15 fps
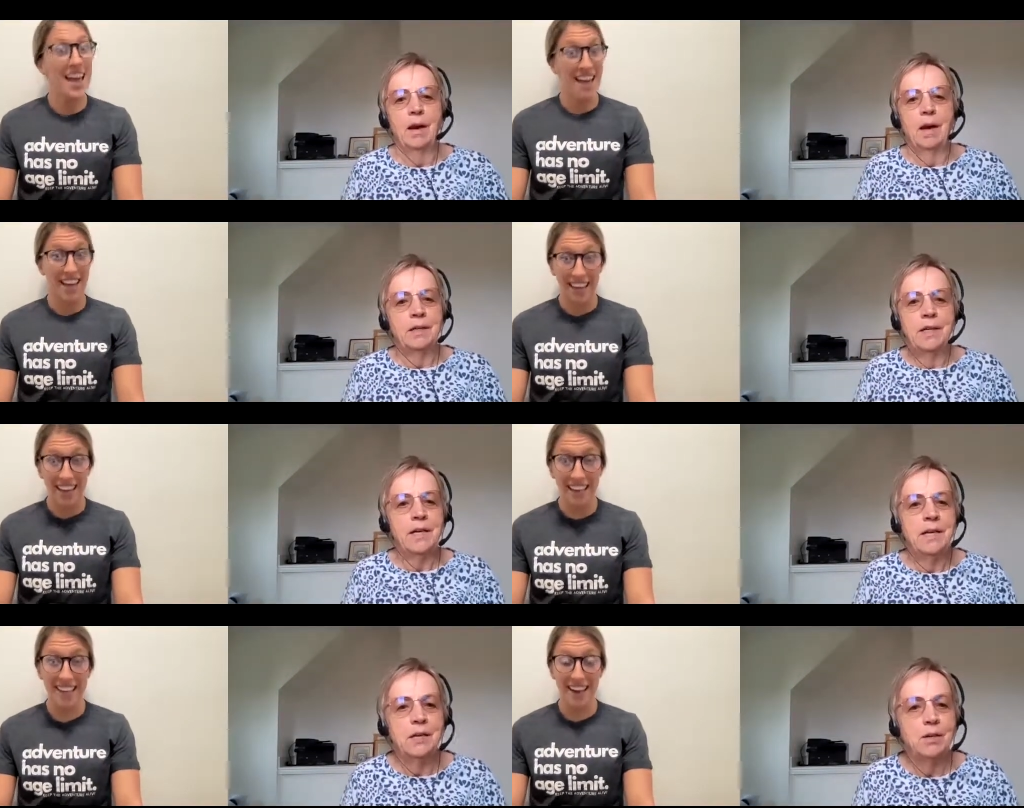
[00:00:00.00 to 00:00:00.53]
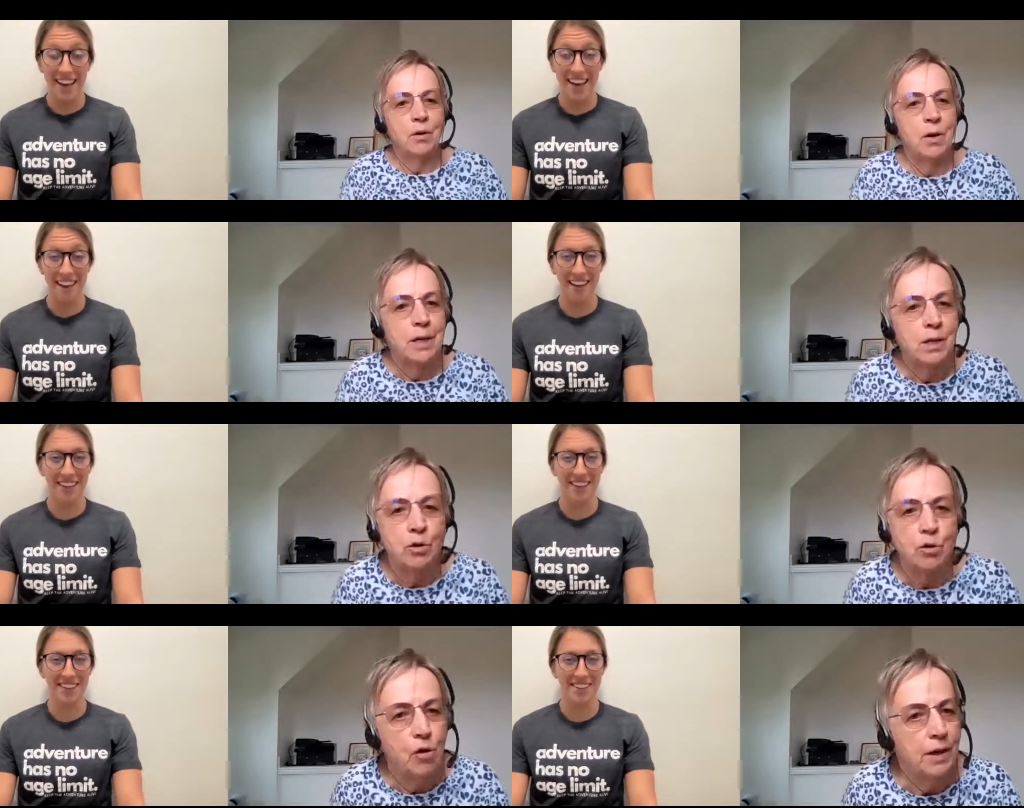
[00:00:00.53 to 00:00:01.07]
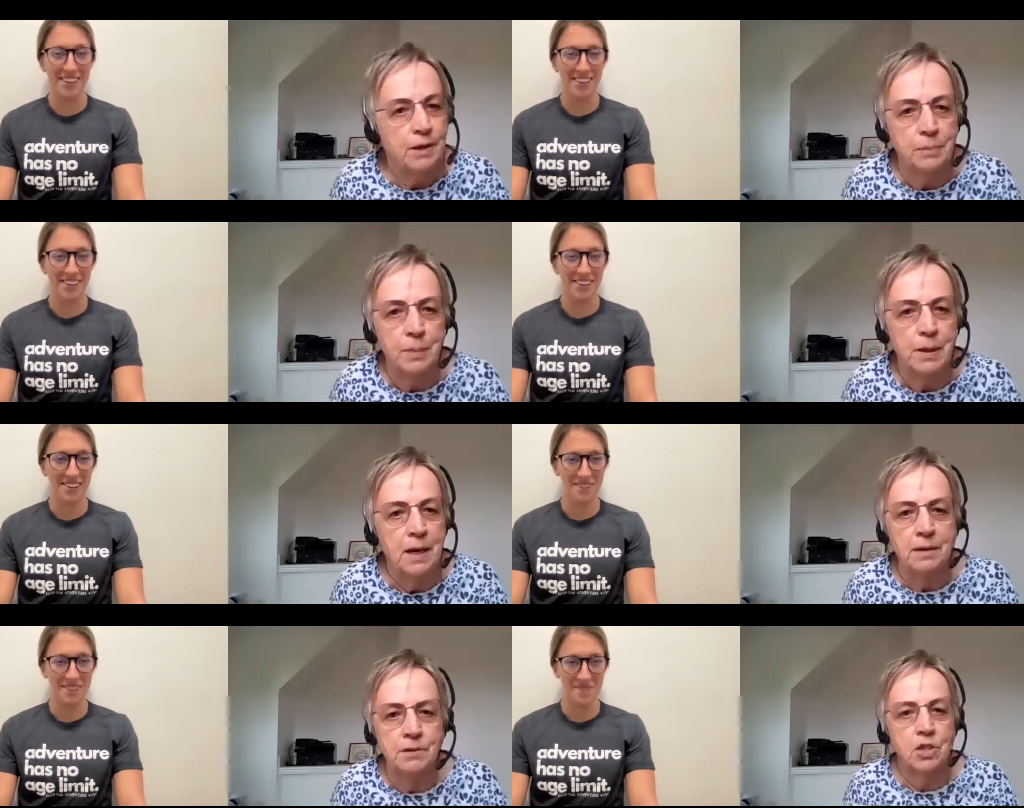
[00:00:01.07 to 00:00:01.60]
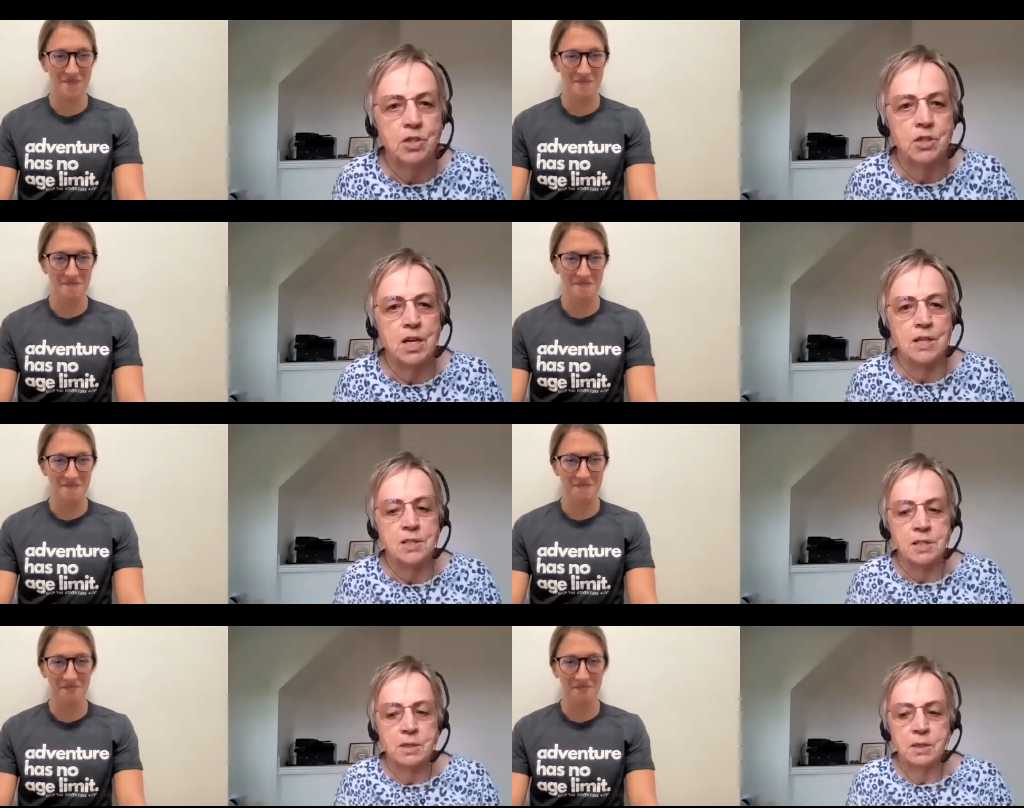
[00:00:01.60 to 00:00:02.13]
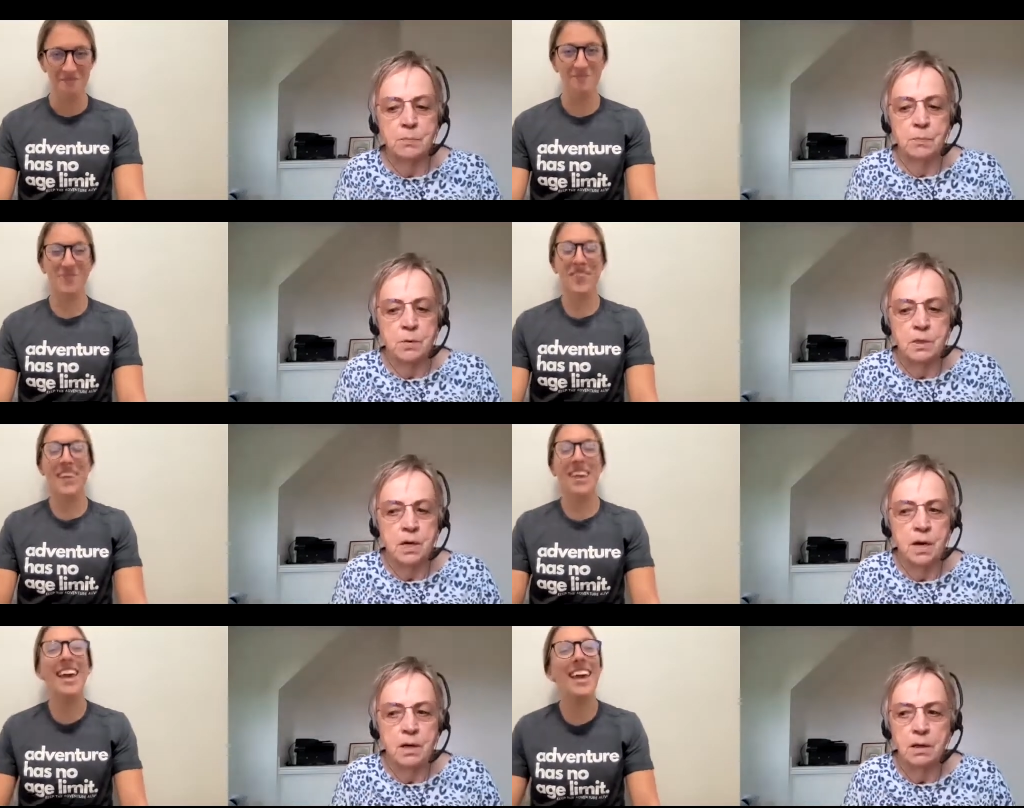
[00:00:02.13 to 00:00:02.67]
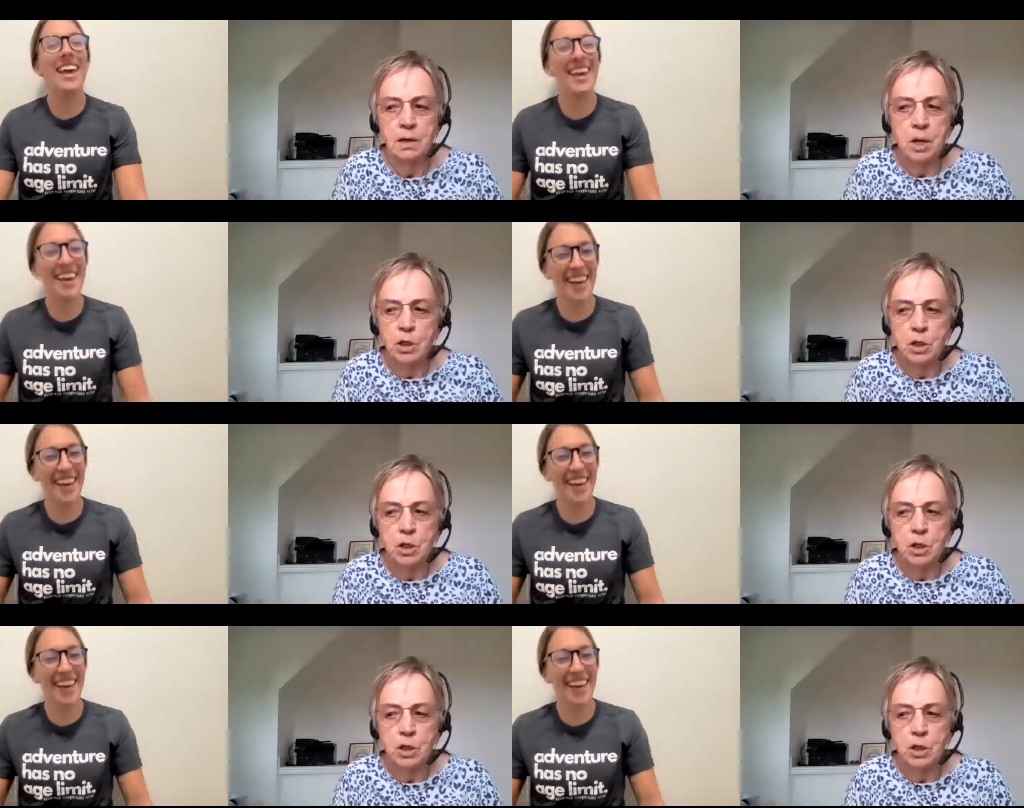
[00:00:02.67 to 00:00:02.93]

Speaker 1: and he got incredibly agitated and was going,